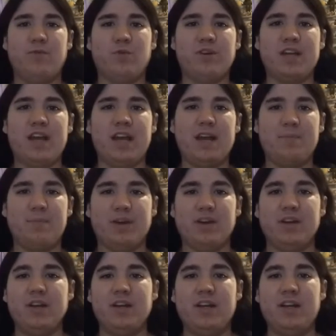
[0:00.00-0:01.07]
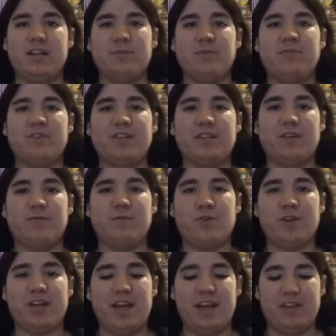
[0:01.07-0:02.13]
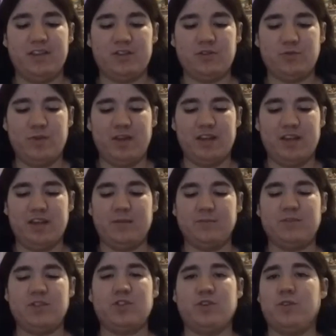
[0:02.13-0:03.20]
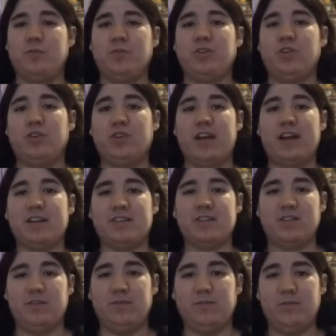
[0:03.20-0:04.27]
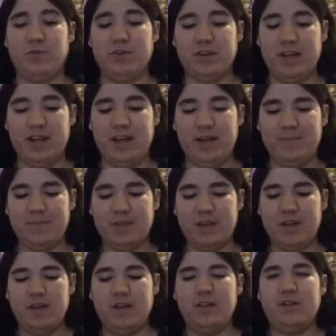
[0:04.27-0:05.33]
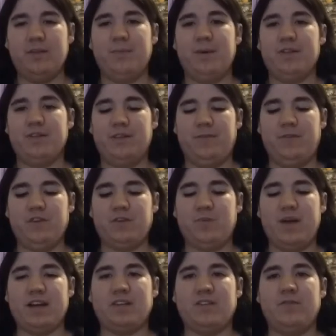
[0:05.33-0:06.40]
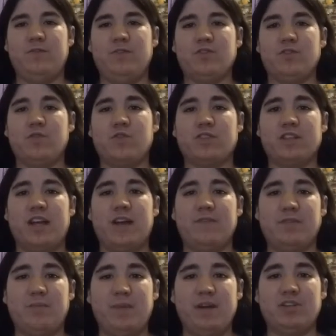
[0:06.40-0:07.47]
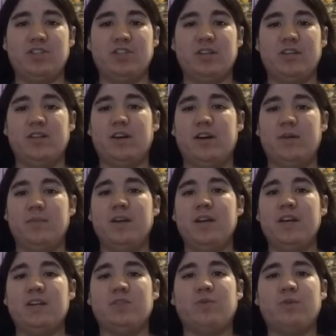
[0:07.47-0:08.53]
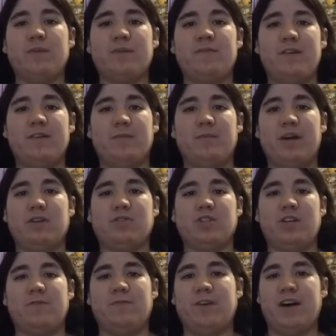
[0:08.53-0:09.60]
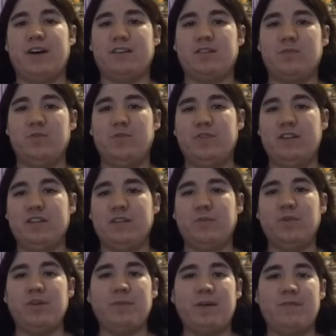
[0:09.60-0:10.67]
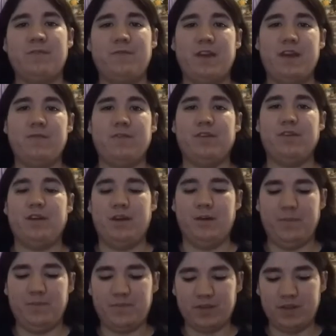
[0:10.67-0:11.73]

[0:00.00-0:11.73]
4K, but it's been released on 4K this week, and I'm sure it will look excellent in 4K. But the first Back to the Future, of course, I have to mention. Um, it's one of my favorite Michael J. Fox movies, and one of my favorite um,